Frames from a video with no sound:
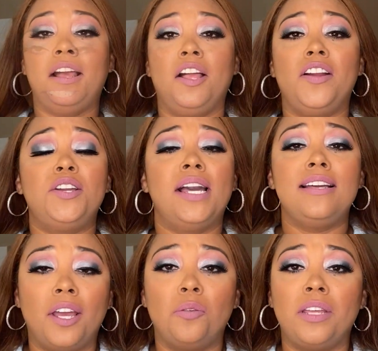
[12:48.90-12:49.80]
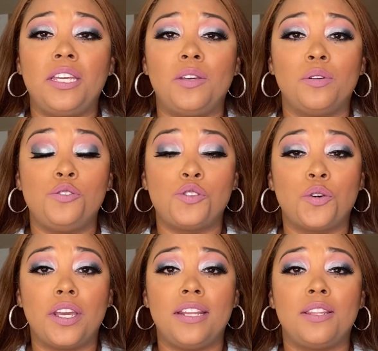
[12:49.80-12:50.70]
All right, you guys, I hope that you
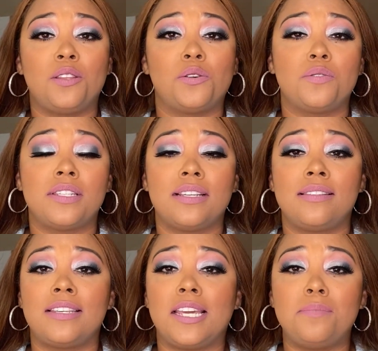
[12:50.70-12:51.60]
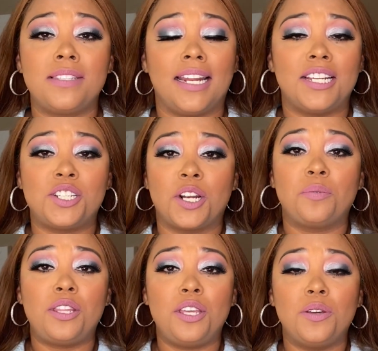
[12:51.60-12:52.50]
enjoyed those tips that I shared
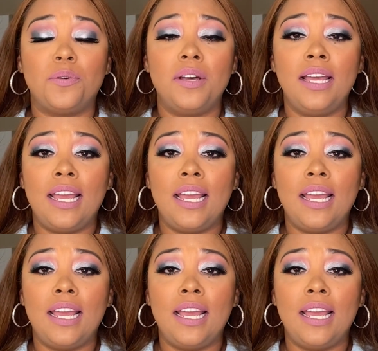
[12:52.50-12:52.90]
with you